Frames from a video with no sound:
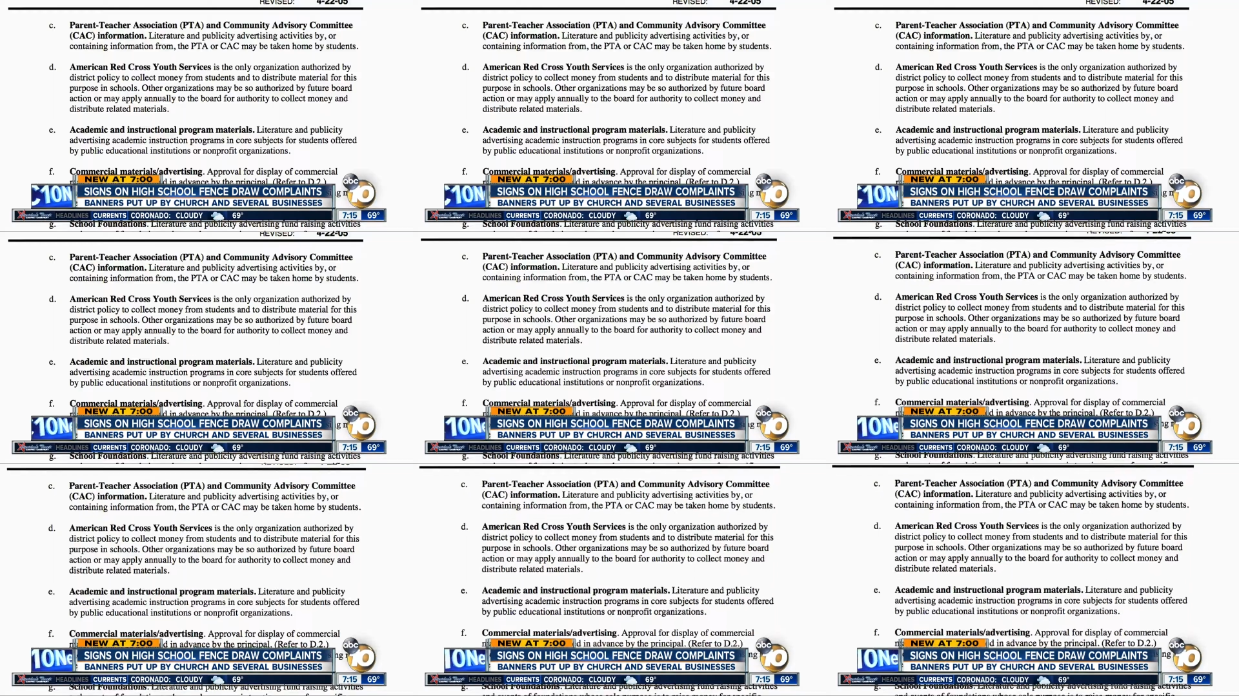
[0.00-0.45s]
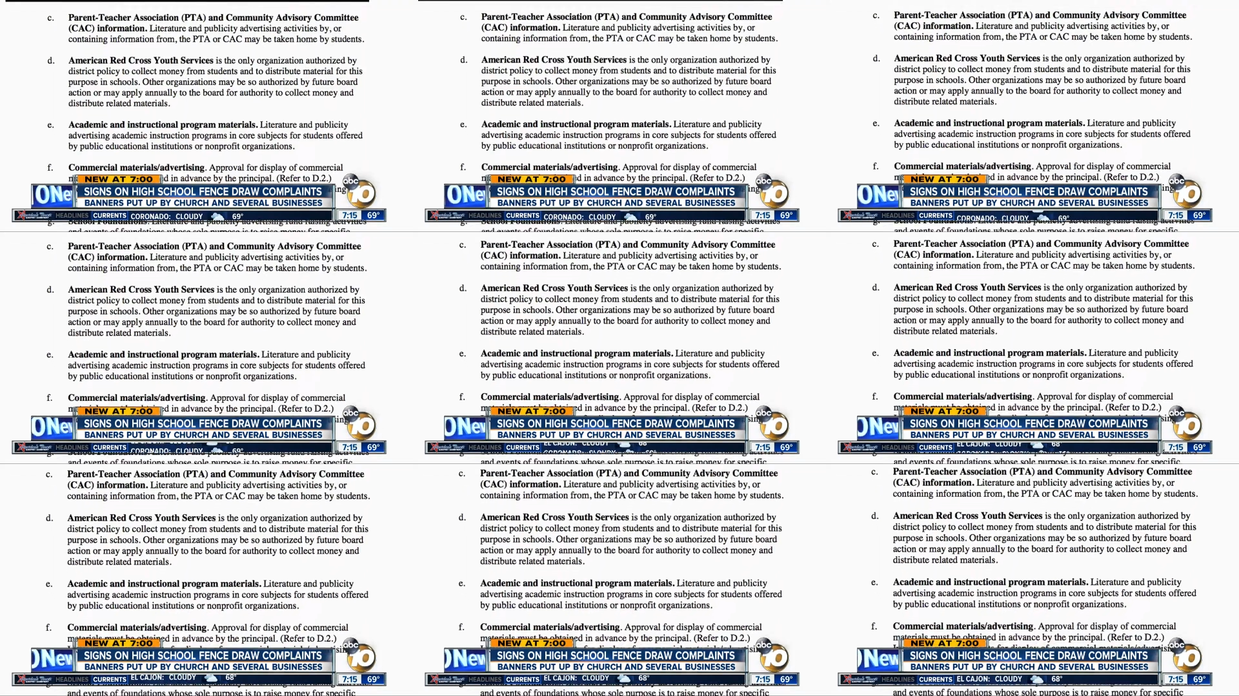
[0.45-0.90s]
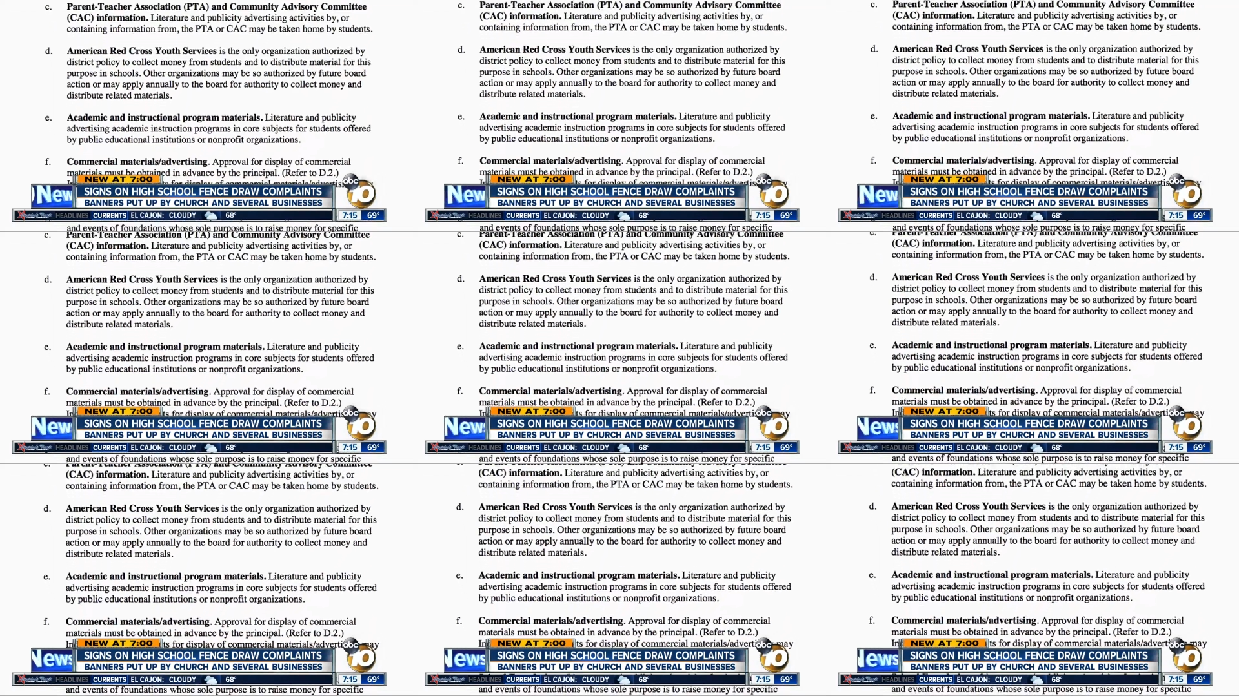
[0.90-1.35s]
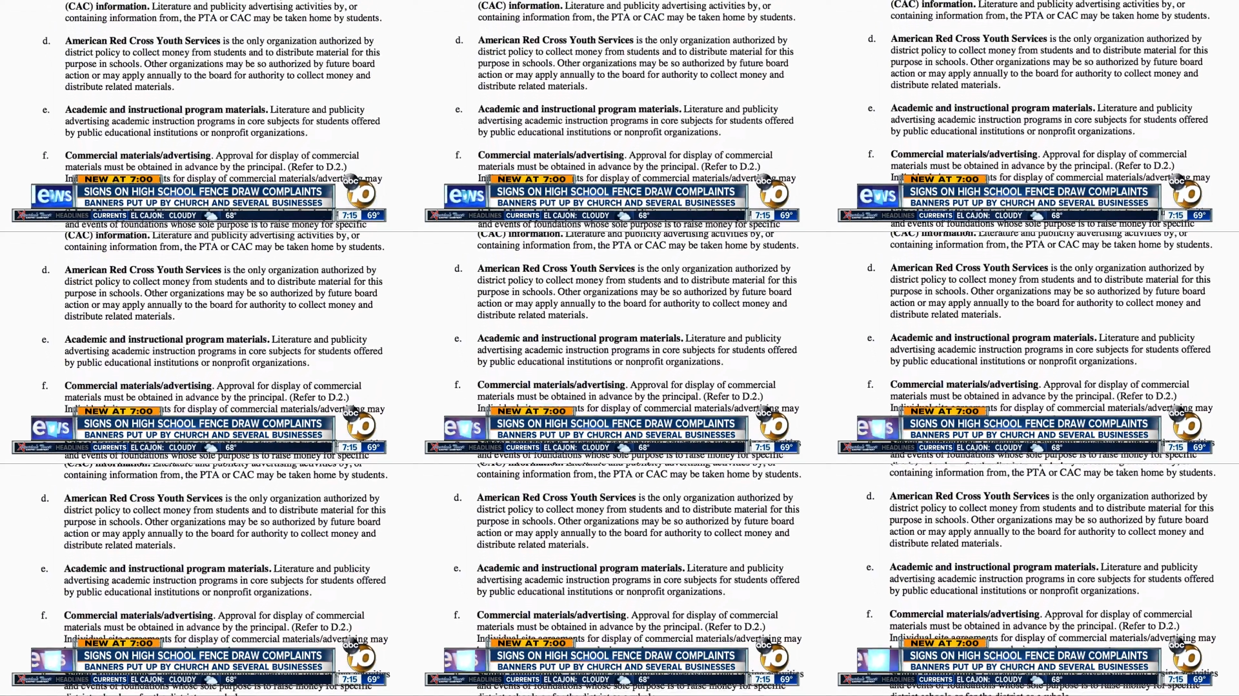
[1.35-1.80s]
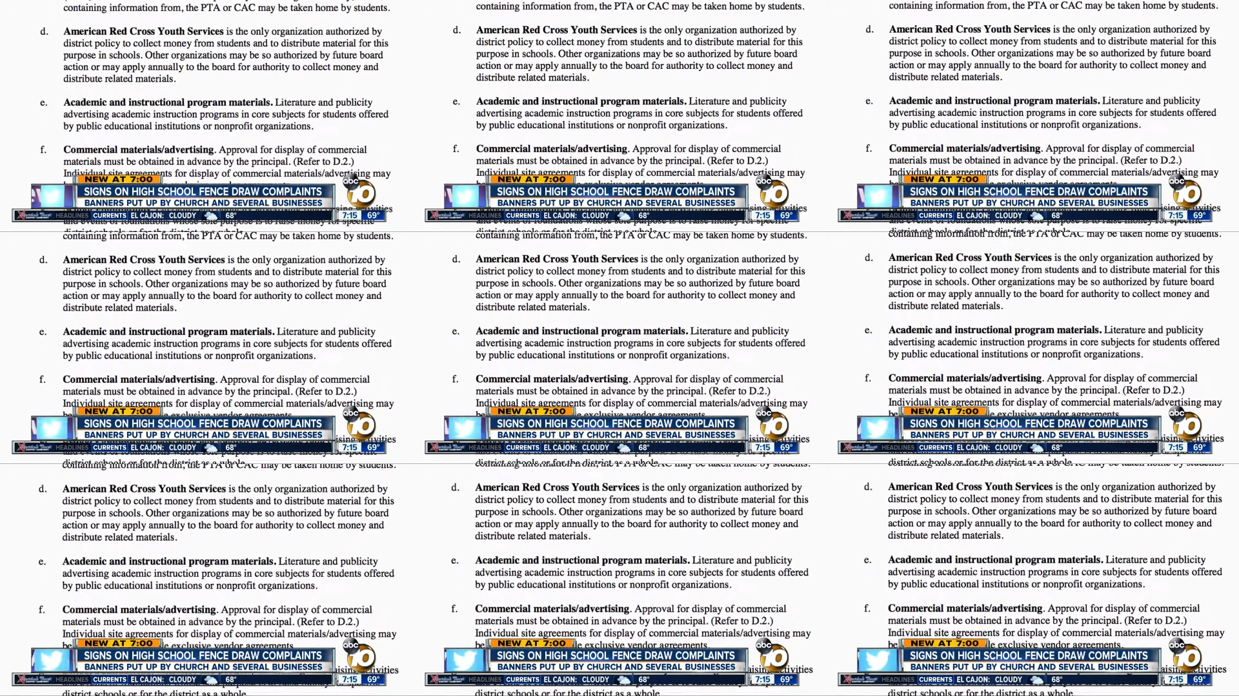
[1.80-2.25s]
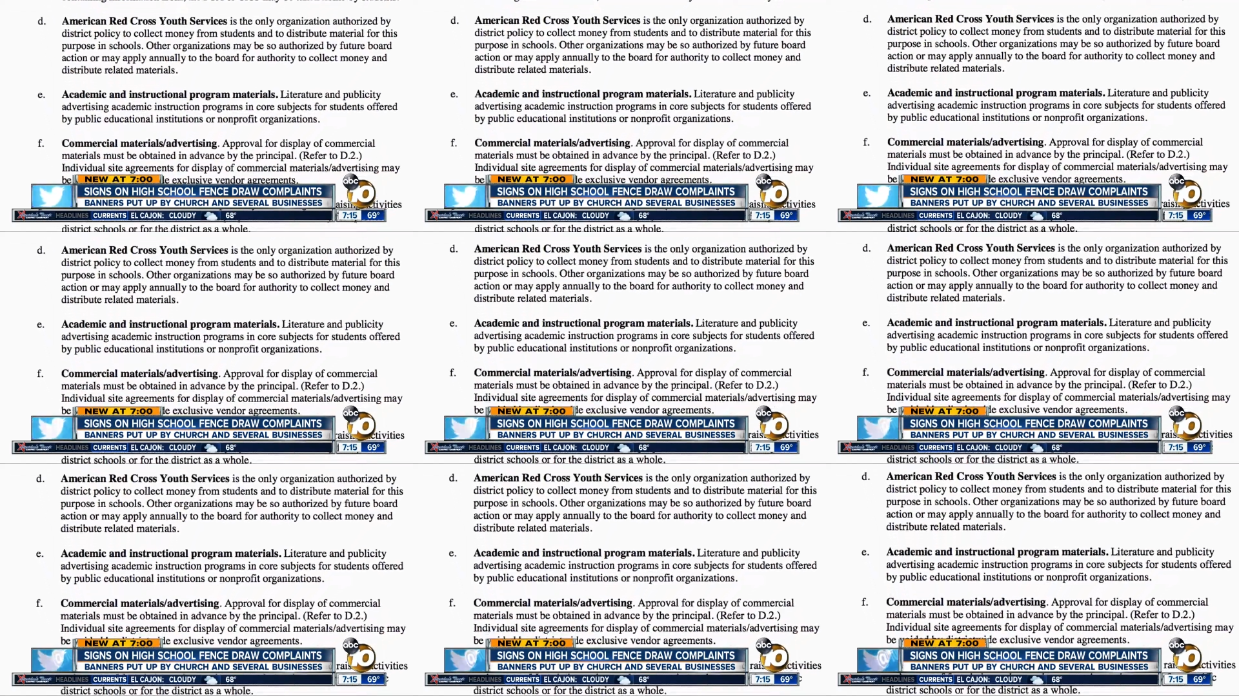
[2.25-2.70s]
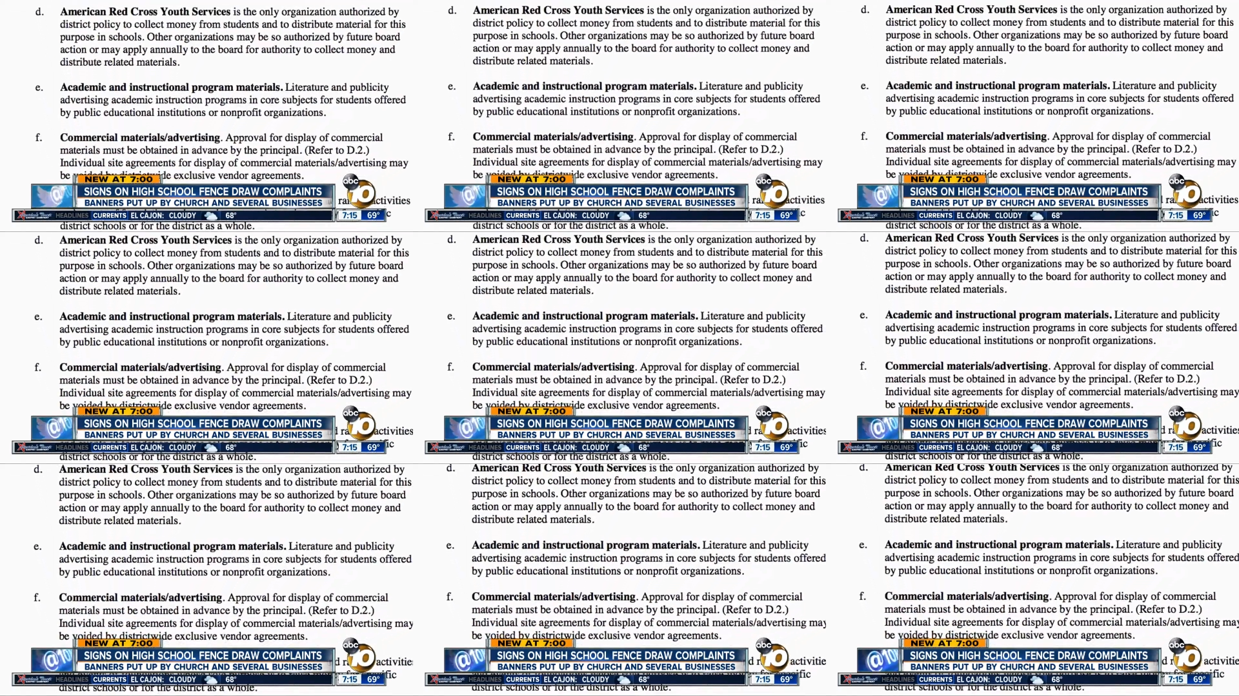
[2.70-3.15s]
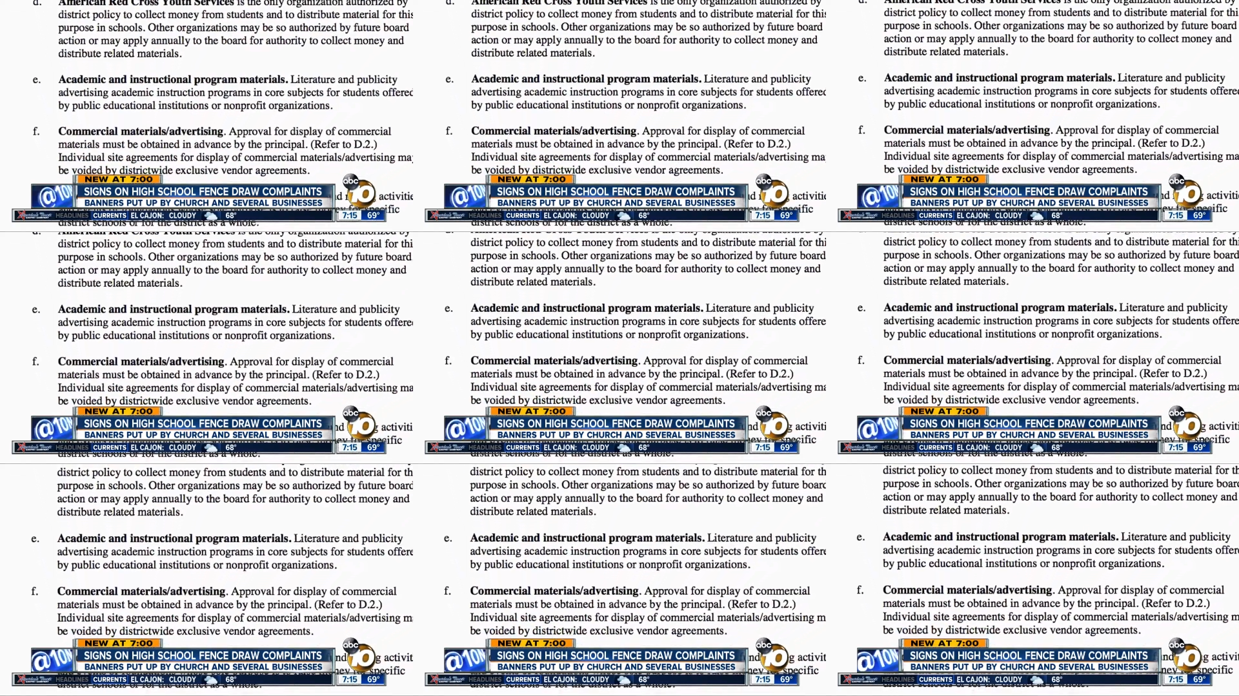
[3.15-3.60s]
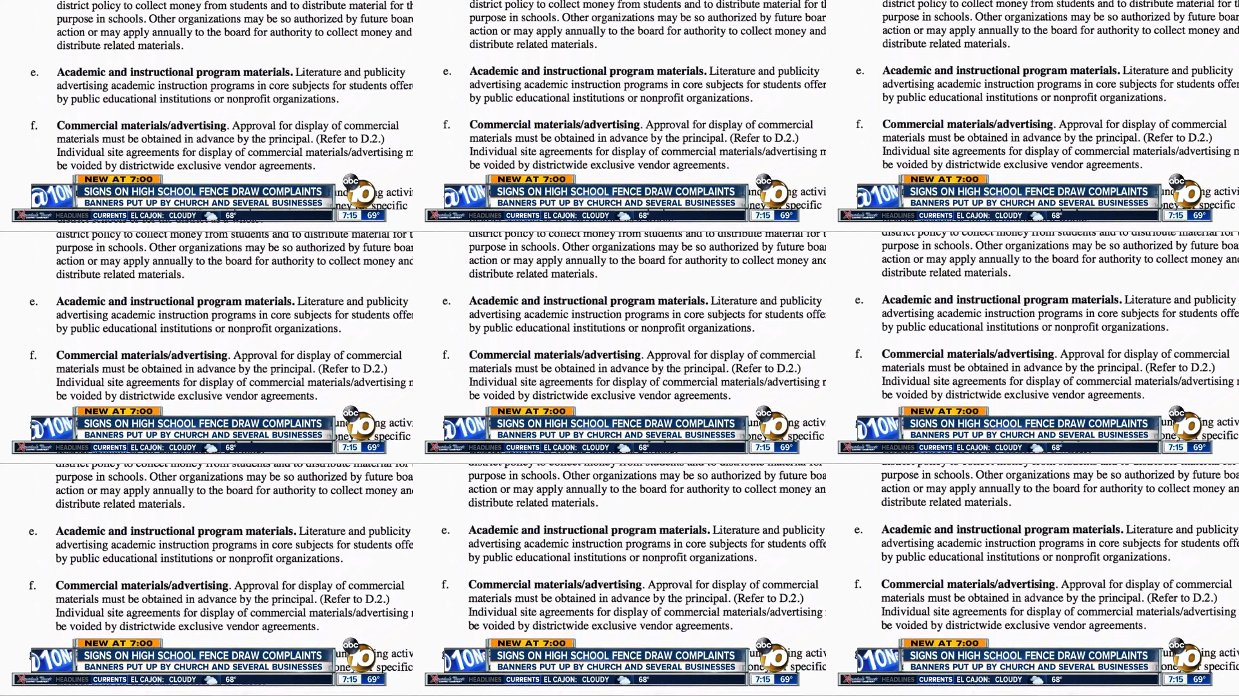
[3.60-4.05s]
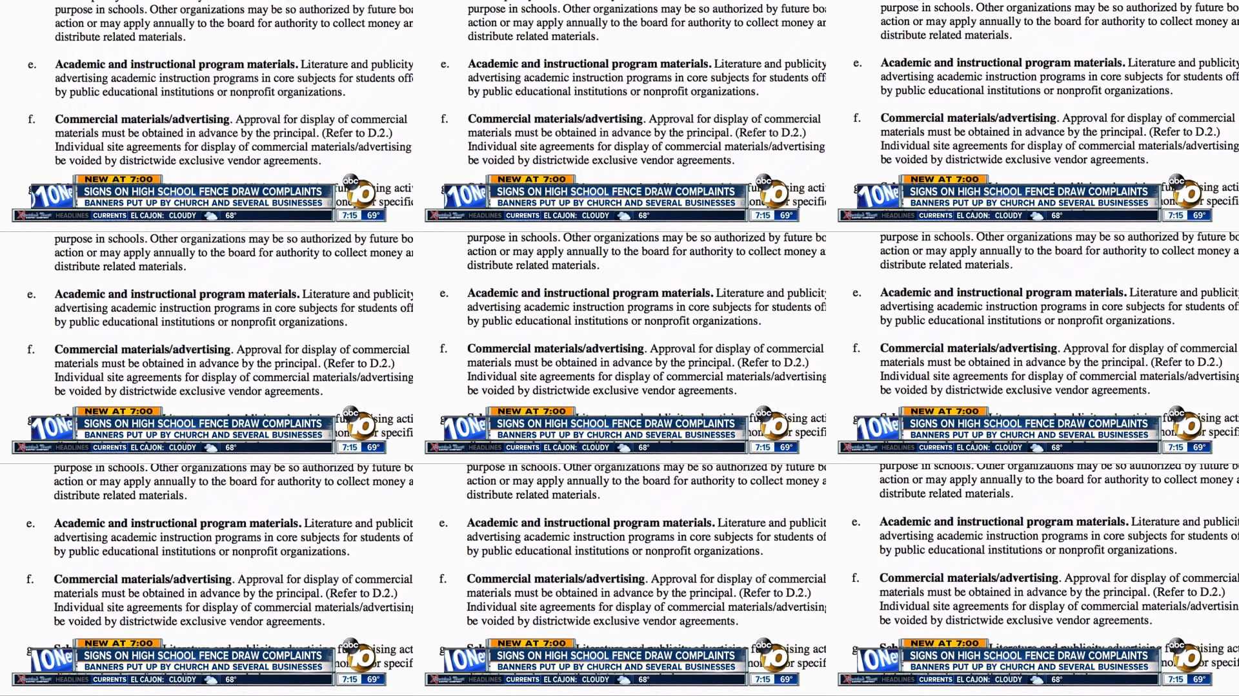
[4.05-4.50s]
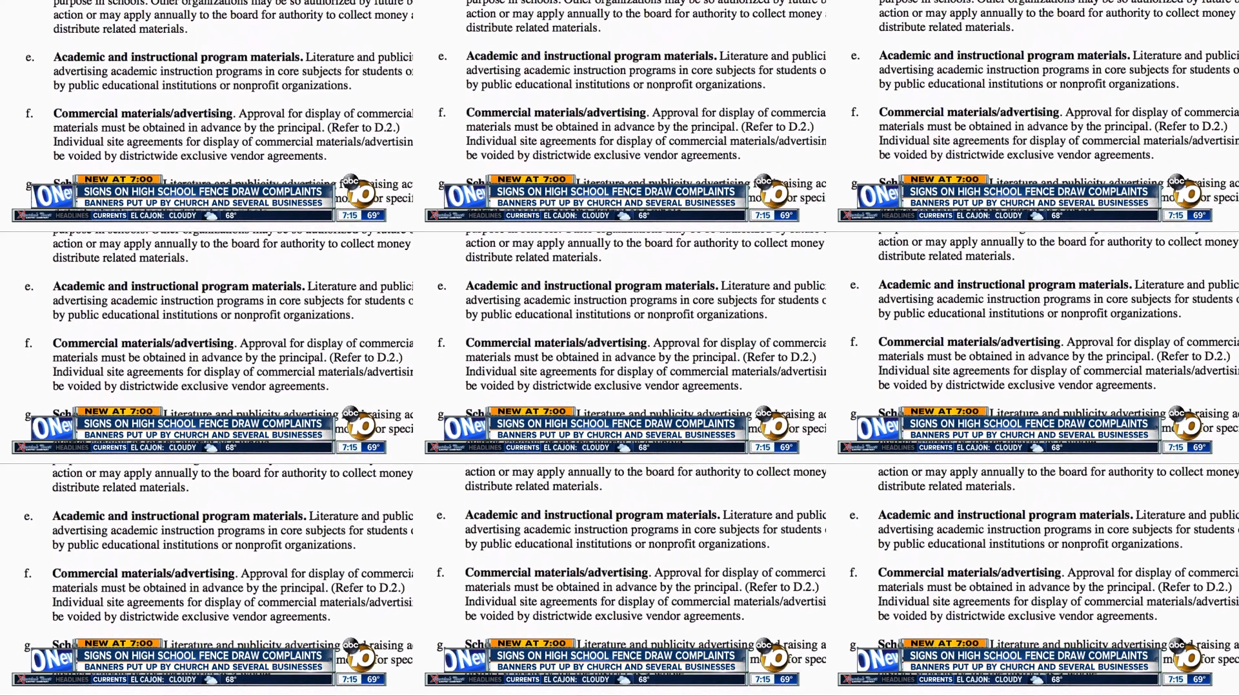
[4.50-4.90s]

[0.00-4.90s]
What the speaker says: (no speaker visible)